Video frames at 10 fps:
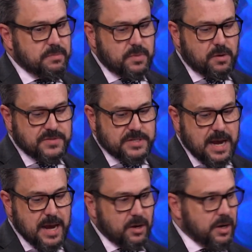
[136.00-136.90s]
obviously
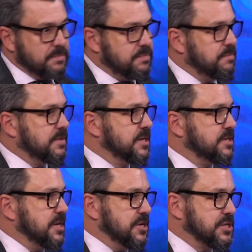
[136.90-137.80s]
AI
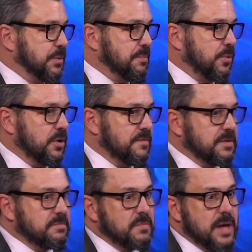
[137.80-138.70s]
continues to improve
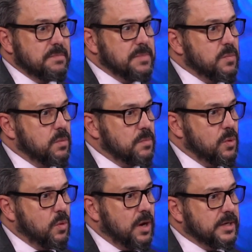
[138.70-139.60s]
and be
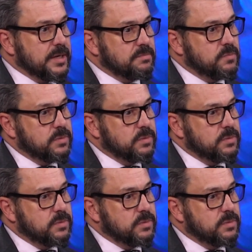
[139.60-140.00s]
more widely